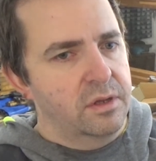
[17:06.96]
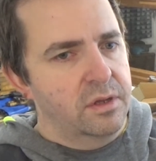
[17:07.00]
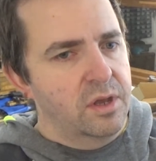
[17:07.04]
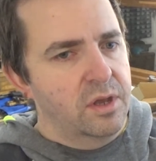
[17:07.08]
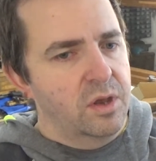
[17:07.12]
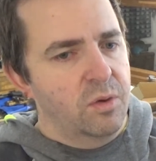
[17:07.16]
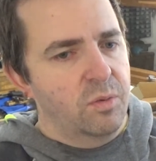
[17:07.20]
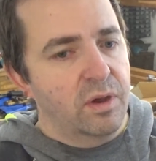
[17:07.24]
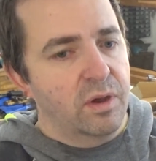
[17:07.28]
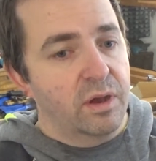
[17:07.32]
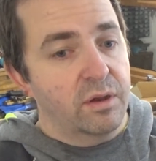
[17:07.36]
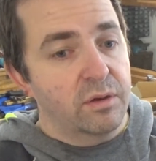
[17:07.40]

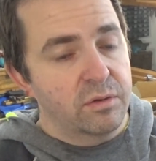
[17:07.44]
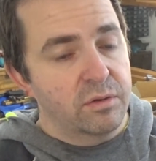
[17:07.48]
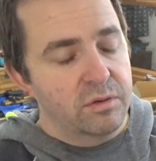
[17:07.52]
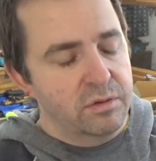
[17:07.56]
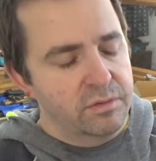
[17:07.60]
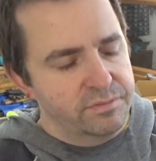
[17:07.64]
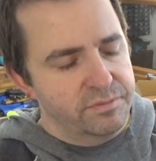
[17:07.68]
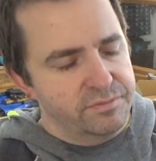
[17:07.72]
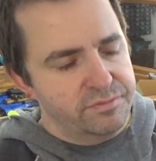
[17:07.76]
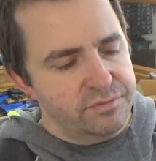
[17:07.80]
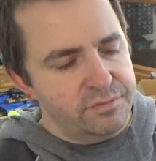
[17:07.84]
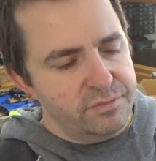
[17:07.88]
well,
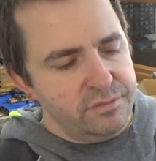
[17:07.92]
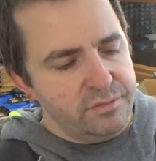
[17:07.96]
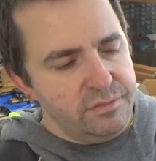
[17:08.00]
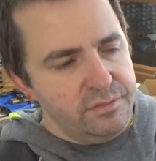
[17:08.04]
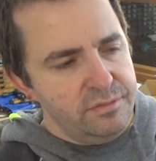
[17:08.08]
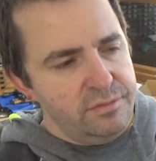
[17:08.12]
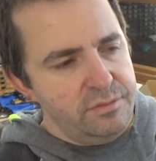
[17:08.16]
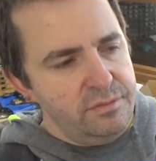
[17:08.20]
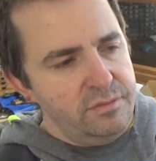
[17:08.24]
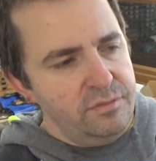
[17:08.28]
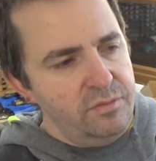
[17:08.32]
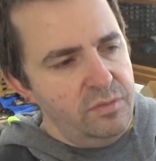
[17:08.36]

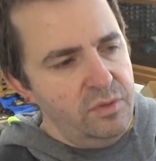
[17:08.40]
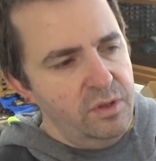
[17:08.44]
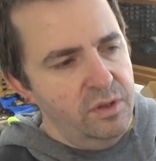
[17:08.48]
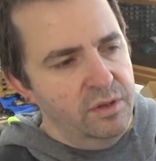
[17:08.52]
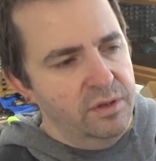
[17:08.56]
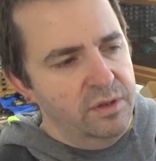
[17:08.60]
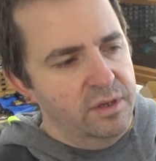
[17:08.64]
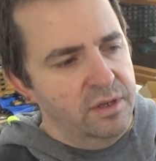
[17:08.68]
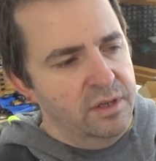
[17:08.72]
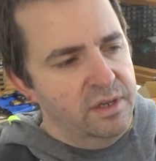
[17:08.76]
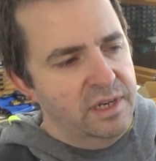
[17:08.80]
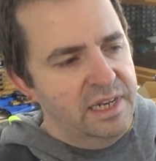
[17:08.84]

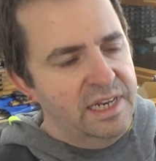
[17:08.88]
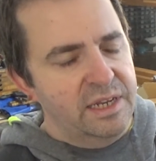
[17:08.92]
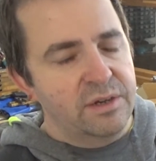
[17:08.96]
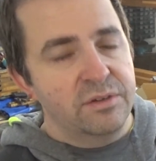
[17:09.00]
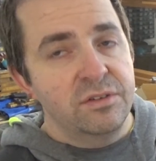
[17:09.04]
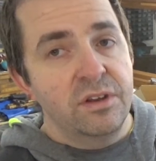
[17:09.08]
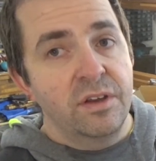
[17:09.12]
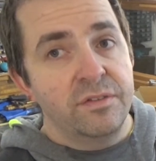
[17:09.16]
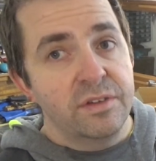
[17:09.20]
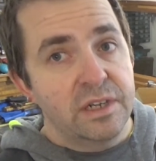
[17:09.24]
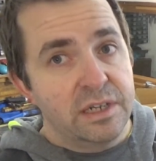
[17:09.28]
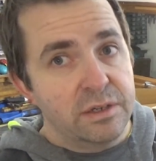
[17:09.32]

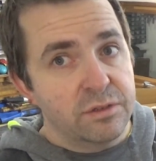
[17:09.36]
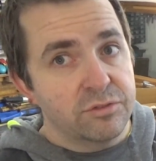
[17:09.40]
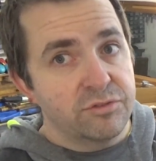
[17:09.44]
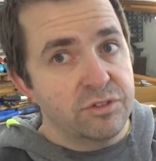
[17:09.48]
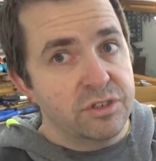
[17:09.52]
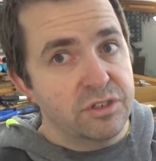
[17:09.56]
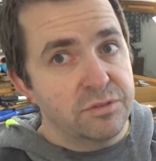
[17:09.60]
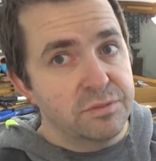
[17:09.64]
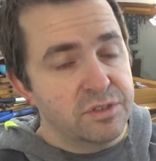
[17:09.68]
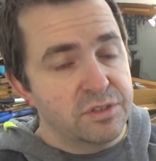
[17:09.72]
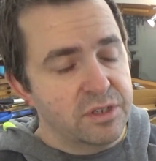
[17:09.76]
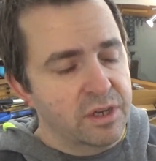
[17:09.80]
another little treat
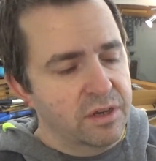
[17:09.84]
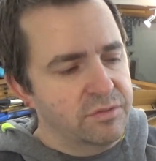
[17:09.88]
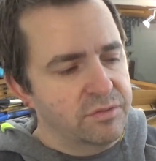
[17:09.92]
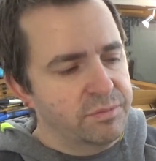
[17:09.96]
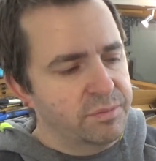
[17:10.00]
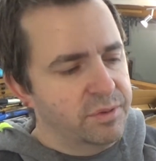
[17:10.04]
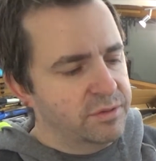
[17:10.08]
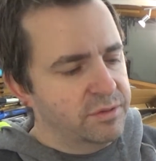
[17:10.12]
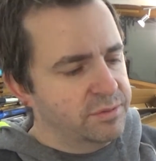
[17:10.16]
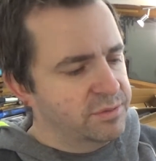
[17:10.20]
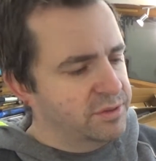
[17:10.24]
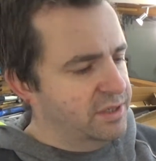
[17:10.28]
to myself
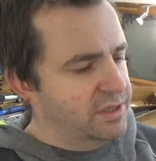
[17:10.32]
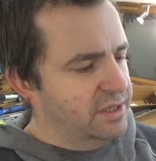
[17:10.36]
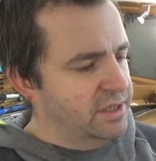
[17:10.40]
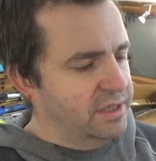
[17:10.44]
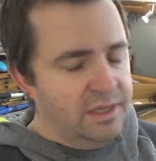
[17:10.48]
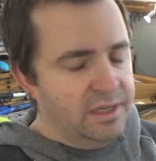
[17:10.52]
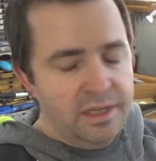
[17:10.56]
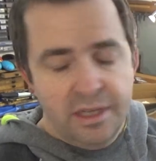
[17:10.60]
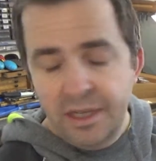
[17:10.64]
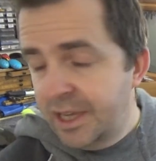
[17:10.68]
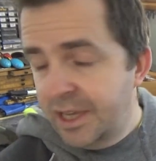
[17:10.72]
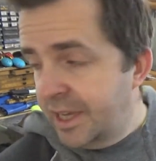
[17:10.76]
possibly,
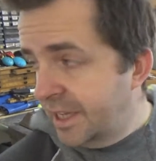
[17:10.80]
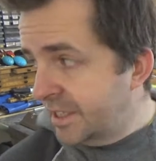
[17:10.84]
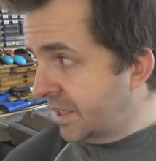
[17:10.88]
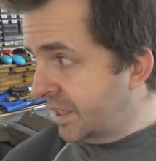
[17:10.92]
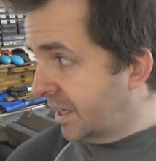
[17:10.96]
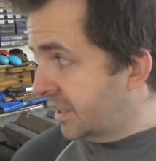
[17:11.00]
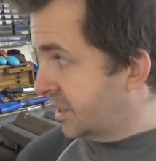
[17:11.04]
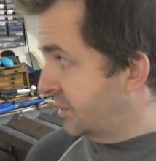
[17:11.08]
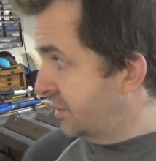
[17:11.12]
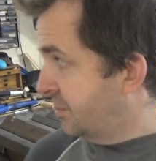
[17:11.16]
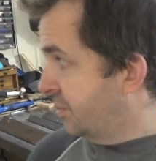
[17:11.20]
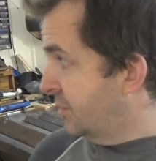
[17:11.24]
is
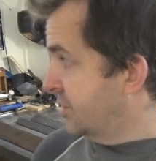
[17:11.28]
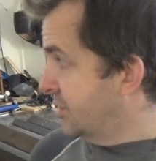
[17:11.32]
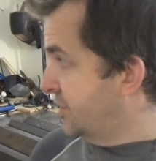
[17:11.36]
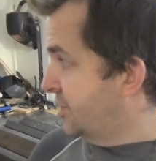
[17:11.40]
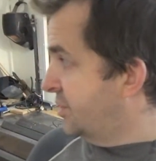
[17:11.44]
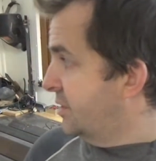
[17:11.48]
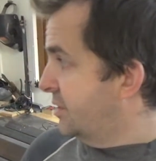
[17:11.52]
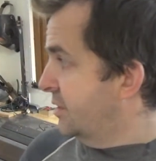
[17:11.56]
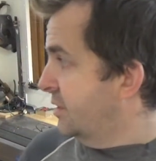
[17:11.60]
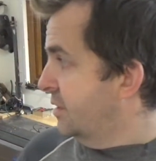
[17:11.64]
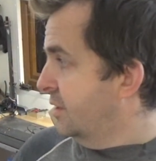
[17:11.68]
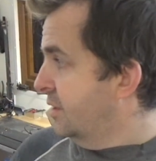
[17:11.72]
actually put
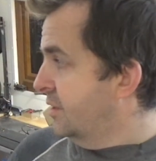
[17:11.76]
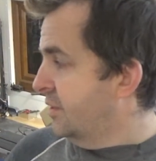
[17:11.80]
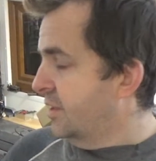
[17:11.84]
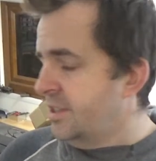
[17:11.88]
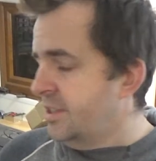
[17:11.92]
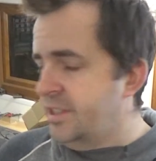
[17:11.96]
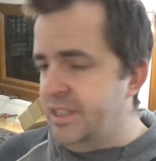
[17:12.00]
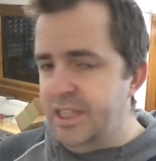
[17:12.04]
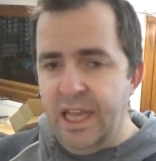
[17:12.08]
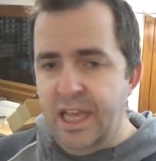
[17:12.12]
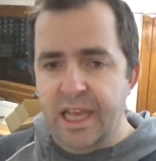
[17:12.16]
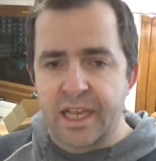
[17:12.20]
the
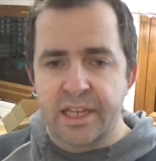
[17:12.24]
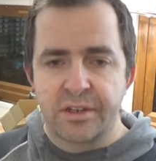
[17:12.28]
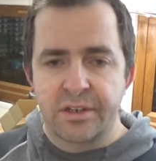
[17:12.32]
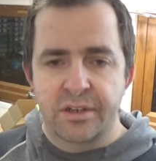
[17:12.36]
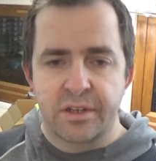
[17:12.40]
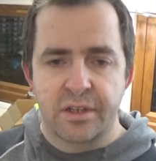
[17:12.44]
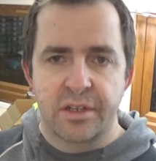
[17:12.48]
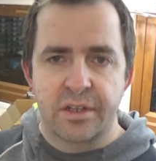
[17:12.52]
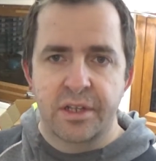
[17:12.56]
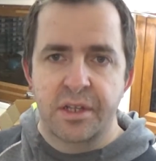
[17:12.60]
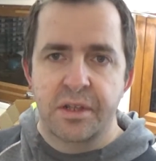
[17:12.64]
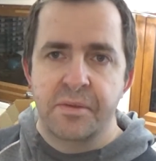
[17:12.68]
Z,
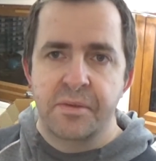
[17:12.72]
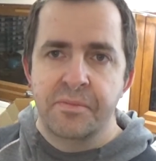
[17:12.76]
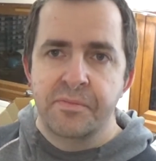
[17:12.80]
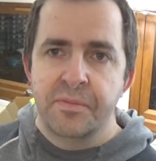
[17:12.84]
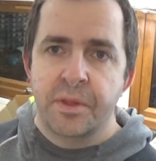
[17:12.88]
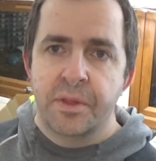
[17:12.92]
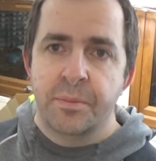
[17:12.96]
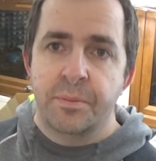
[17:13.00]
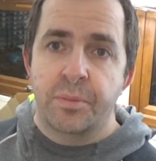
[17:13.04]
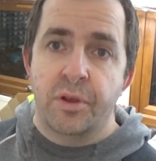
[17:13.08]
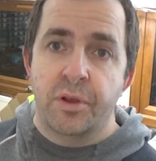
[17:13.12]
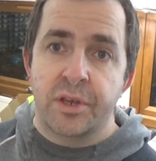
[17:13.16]

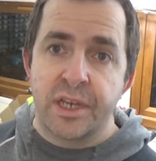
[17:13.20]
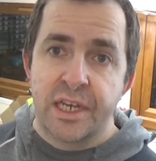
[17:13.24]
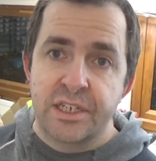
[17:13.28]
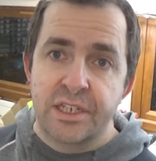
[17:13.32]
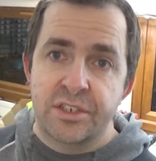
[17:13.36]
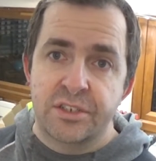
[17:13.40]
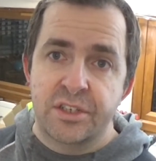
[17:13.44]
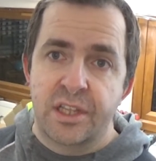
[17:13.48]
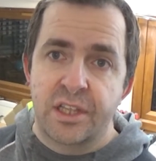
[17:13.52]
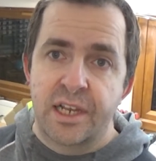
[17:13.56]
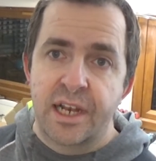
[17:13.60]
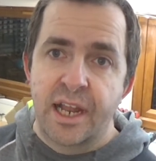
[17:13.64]
plug it
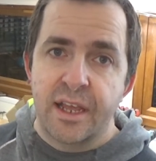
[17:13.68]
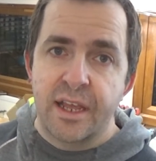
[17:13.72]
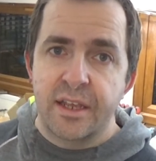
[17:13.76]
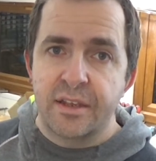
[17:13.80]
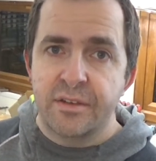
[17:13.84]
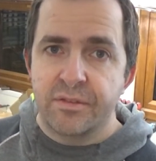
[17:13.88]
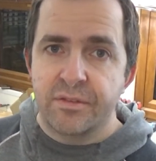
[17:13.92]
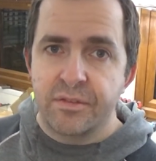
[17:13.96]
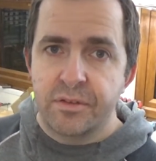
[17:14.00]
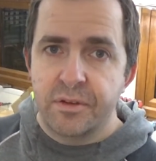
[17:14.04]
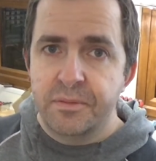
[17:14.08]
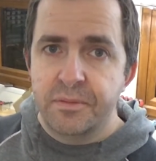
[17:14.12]
into the lathe,
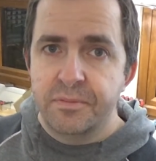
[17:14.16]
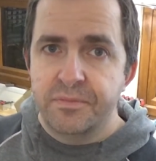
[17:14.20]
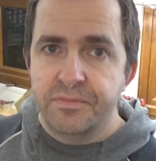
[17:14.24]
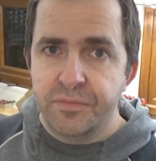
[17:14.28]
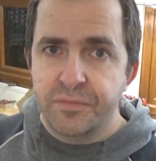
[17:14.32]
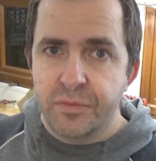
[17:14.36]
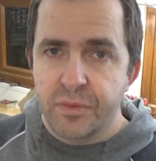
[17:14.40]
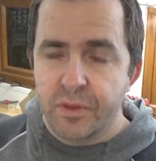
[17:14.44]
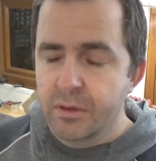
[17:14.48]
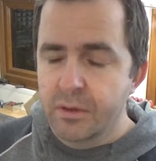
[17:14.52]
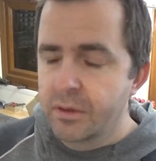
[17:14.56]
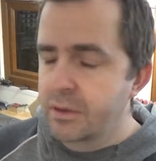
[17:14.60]

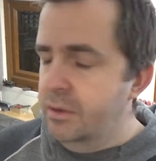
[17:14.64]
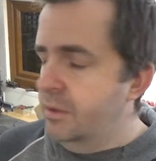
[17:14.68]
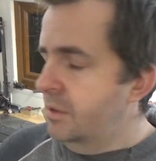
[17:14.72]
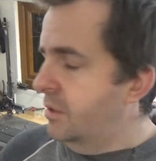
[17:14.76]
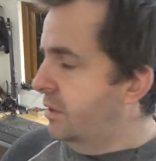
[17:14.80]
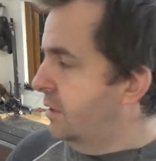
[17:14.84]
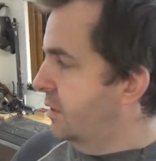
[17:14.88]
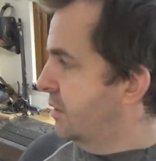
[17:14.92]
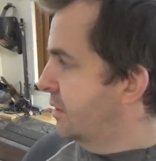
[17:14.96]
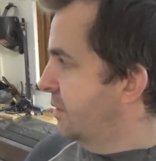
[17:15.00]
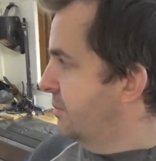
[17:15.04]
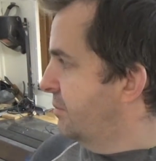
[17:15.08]

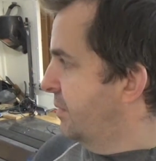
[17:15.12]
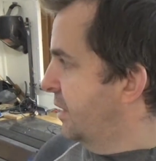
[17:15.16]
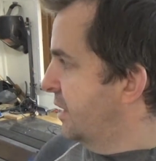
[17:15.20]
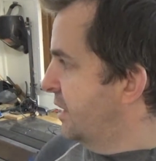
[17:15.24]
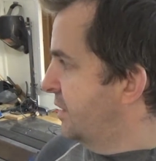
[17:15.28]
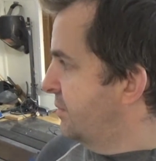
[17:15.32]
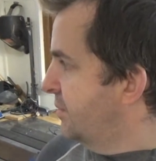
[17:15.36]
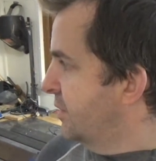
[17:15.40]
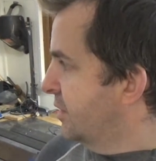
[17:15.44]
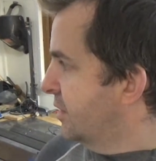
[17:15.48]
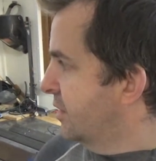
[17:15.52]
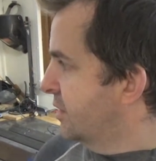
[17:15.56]
mainly
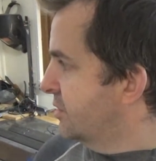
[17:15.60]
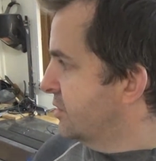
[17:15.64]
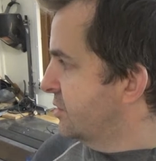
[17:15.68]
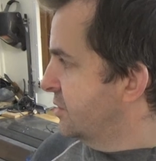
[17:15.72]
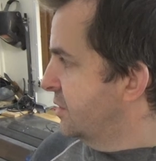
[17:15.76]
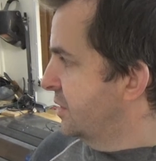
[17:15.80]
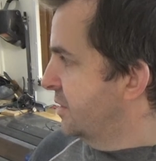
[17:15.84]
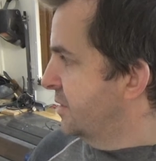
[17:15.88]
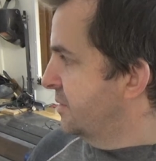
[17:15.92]
because